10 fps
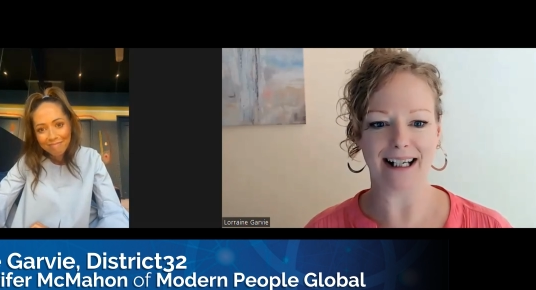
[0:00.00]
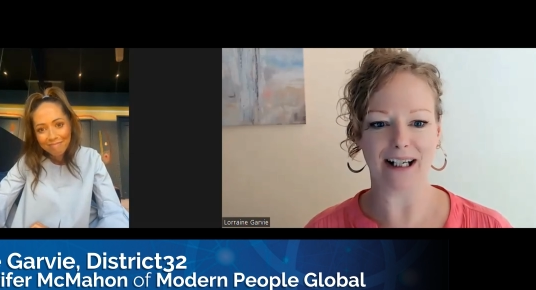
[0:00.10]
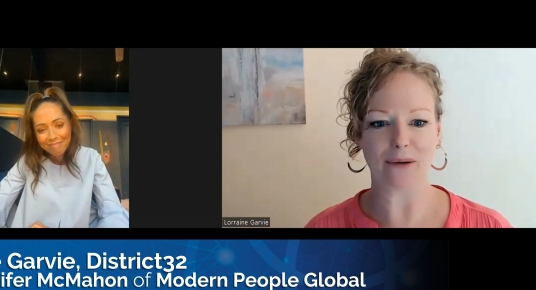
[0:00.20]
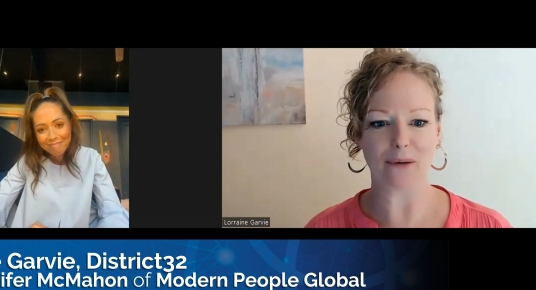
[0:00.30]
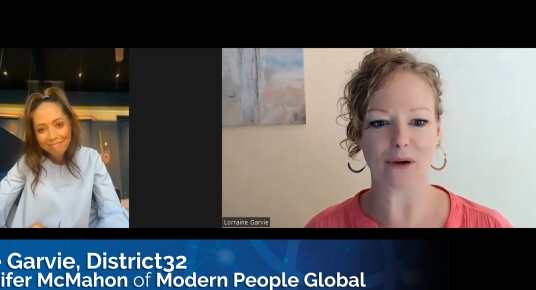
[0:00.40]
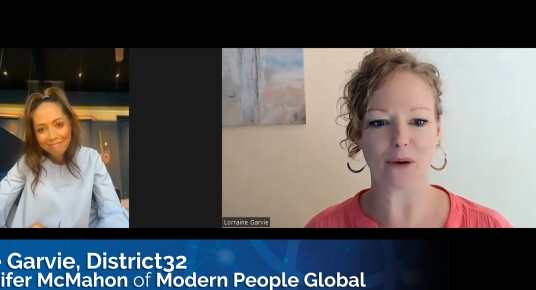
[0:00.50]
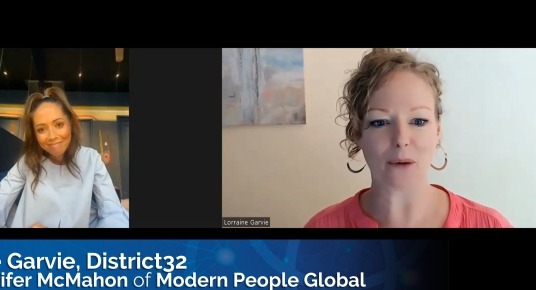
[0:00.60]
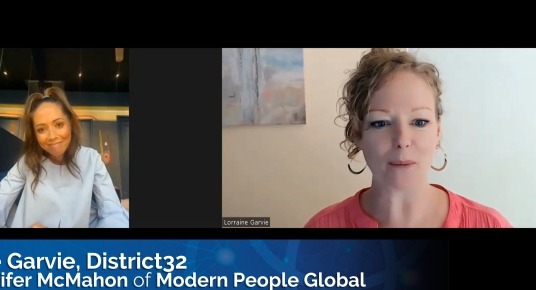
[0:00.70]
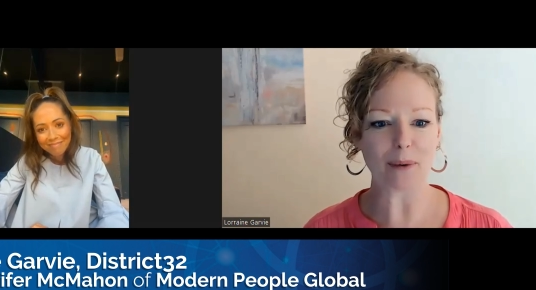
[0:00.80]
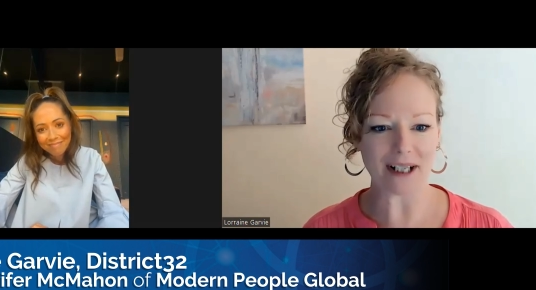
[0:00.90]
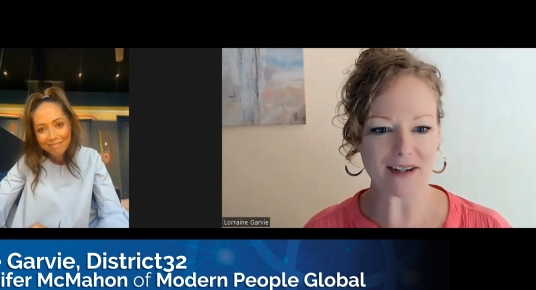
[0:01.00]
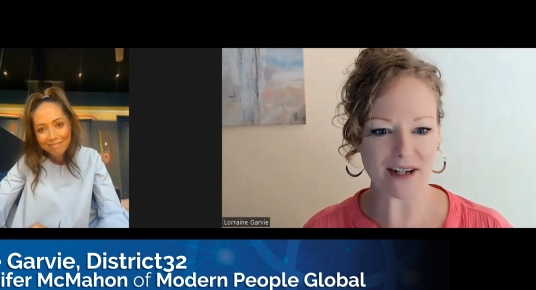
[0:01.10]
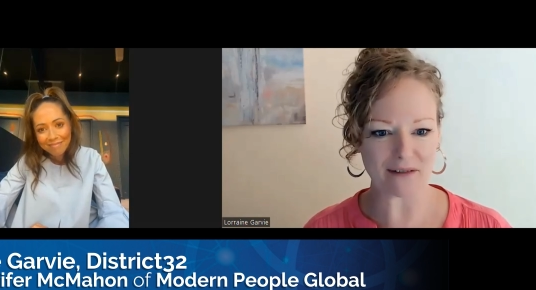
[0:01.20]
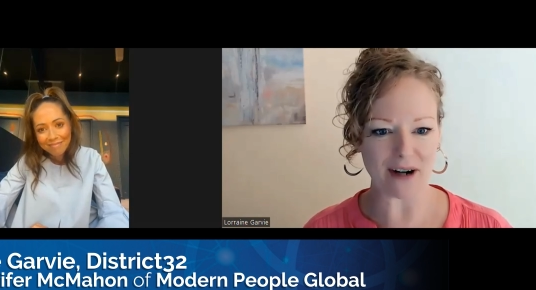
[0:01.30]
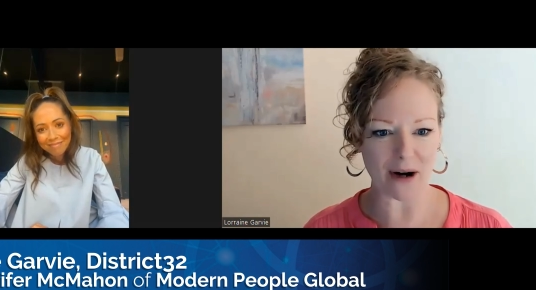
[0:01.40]
Speaker 1: you know, your own beliefs and
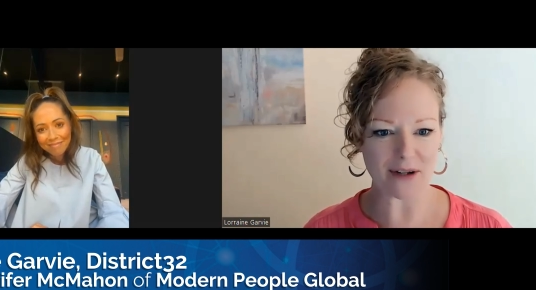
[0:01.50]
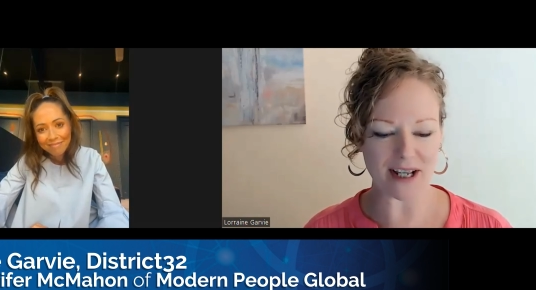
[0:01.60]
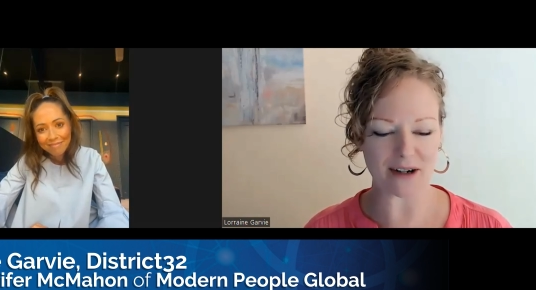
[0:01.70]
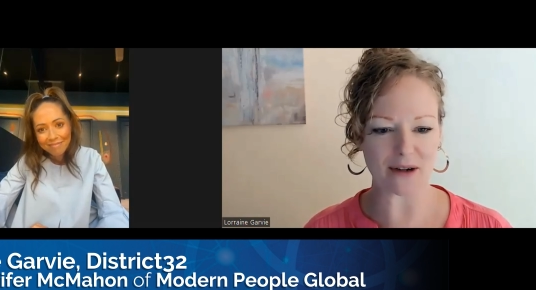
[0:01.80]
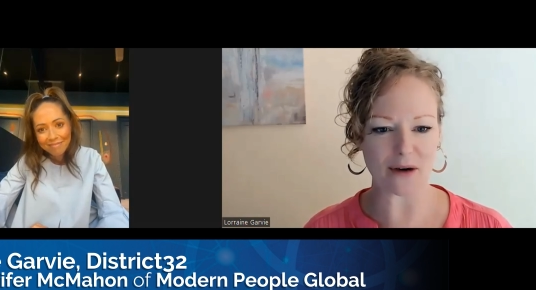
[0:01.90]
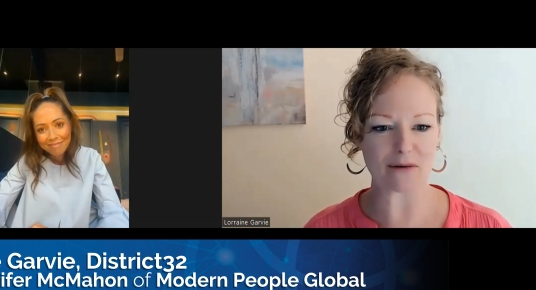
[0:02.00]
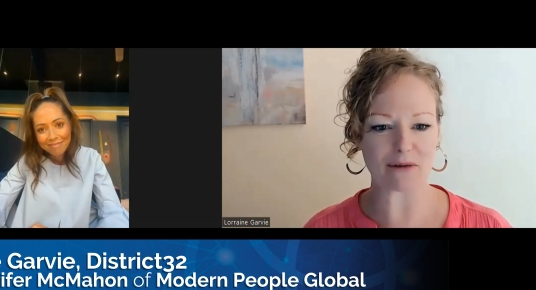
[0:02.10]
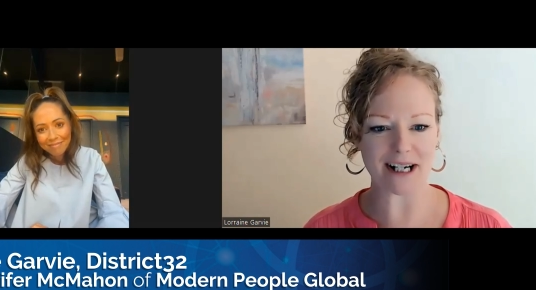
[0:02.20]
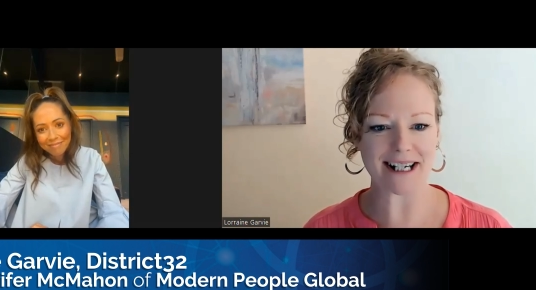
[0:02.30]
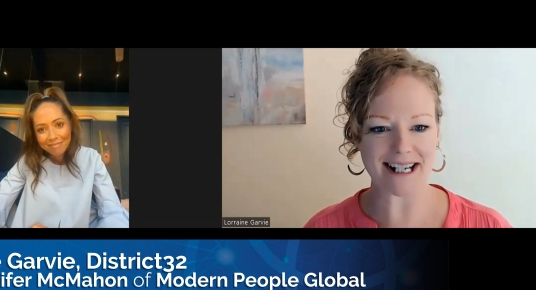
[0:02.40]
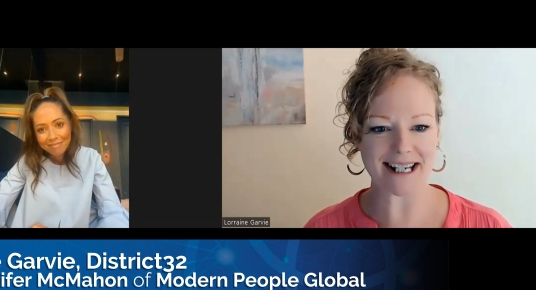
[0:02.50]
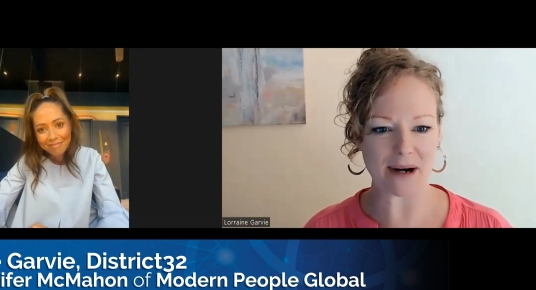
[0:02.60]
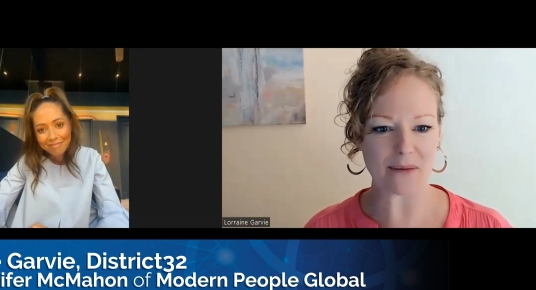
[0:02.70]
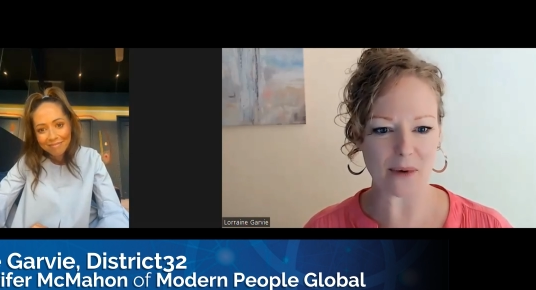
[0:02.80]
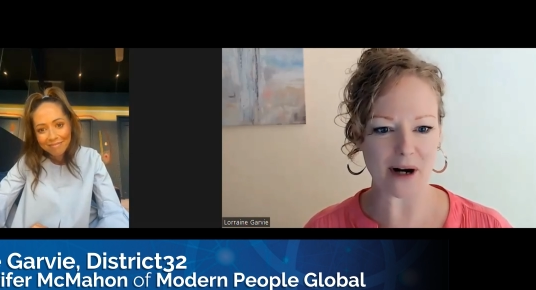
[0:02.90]
your values there, and you're not afraid to
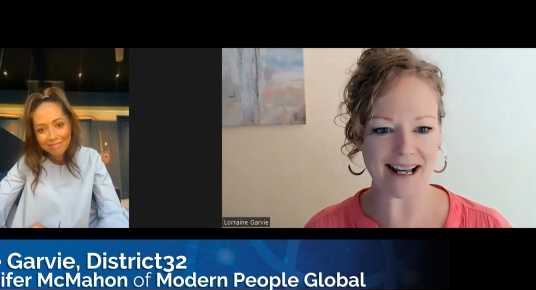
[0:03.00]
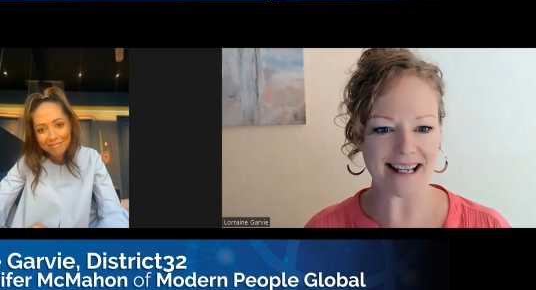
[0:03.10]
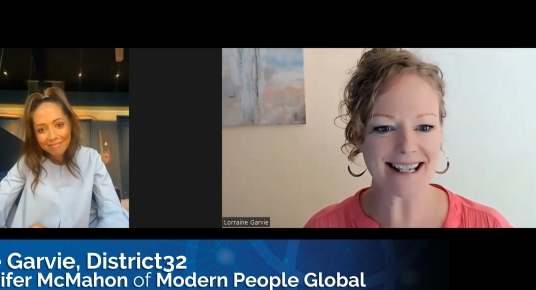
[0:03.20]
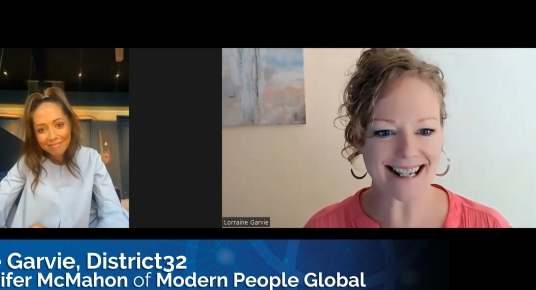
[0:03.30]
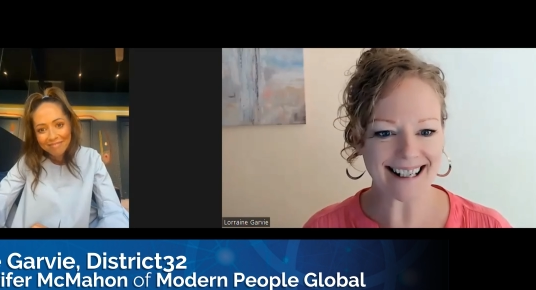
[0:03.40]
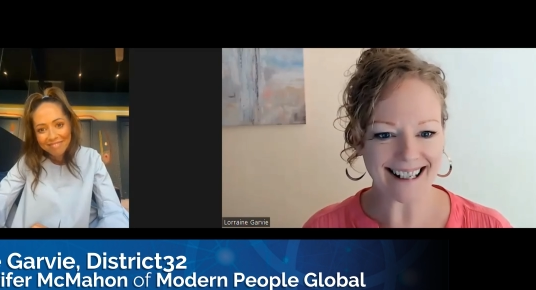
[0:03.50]
say what is